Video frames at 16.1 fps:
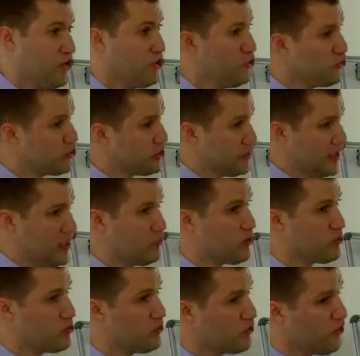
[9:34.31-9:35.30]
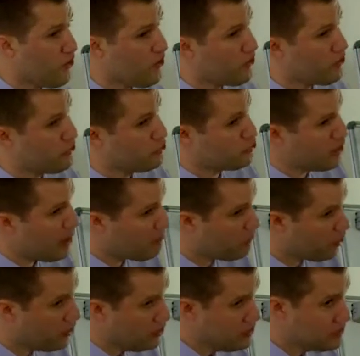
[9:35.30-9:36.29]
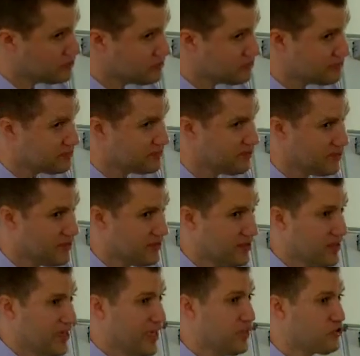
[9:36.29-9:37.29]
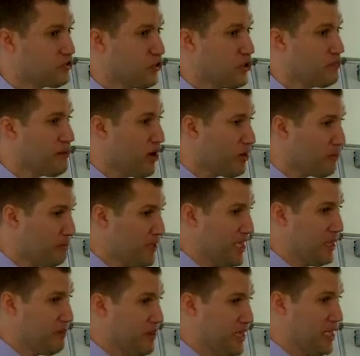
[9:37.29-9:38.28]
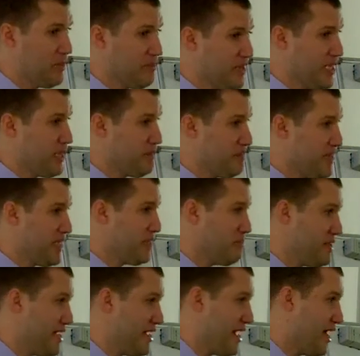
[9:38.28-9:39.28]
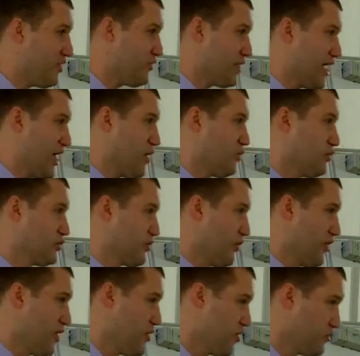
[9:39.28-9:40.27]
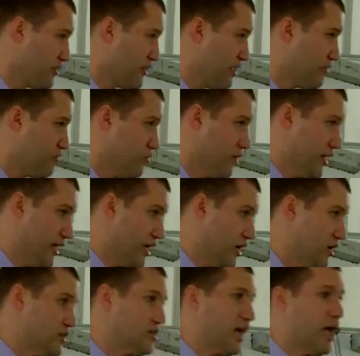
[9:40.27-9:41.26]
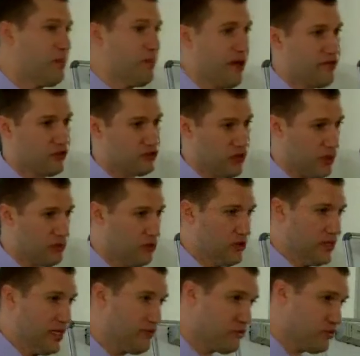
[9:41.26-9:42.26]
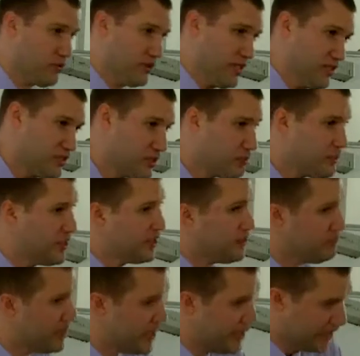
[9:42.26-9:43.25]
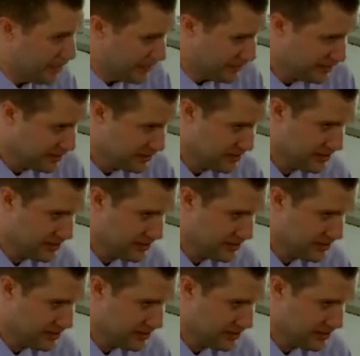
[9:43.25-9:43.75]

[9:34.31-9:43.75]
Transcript: Usually, when we're going through trouble, it's all about me, me, me, me, me. I don't care what's going on with everyone else. I'm having trouble and everyone needs to pity me.